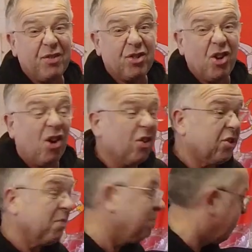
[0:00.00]
see if it
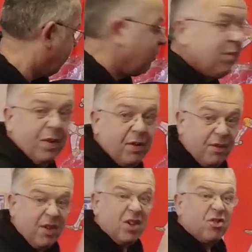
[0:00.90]
starts?
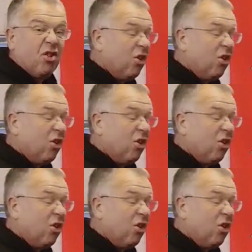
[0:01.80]
Fingers